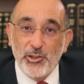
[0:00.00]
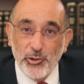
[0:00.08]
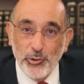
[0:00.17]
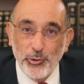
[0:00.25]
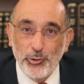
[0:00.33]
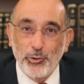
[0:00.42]

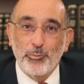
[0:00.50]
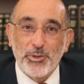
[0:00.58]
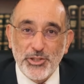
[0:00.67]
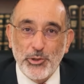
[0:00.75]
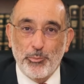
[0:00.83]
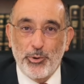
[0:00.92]
you,
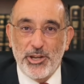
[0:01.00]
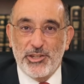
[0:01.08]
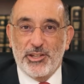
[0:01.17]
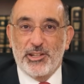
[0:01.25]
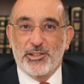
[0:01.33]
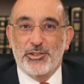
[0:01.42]
Mr.
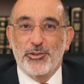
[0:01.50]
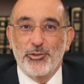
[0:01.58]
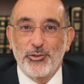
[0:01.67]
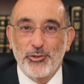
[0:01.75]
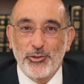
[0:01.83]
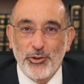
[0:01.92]
President,
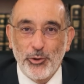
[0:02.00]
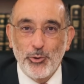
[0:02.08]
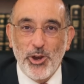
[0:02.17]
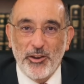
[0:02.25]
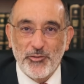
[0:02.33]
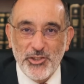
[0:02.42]
you
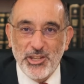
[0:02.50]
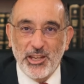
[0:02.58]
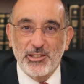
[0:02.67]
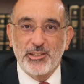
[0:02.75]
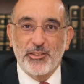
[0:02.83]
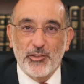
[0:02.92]
have
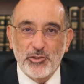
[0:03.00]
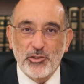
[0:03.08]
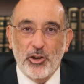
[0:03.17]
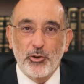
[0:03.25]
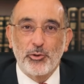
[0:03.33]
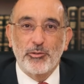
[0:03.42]
set the
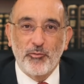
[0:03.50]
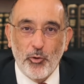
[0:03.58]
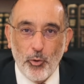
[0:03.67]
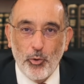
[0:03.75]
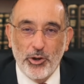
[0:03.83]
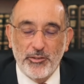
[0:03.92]
tone for
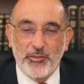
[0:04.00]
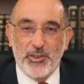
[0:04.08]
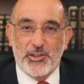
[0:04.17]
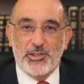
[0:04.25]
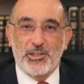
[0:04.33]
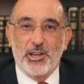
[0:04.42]
all of
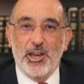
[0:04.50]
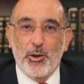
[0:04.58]
this,